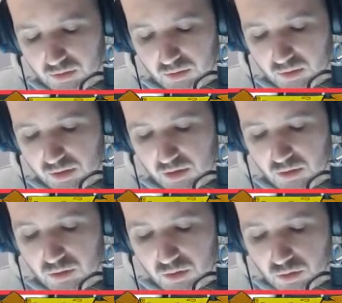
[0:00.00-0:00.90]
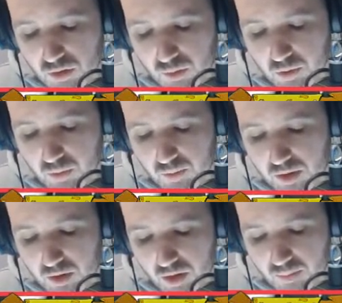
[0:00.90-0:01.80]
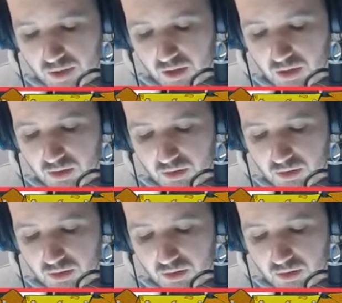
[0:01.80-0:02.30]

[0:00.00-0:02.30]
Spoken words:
Could just put him in your knobs kit,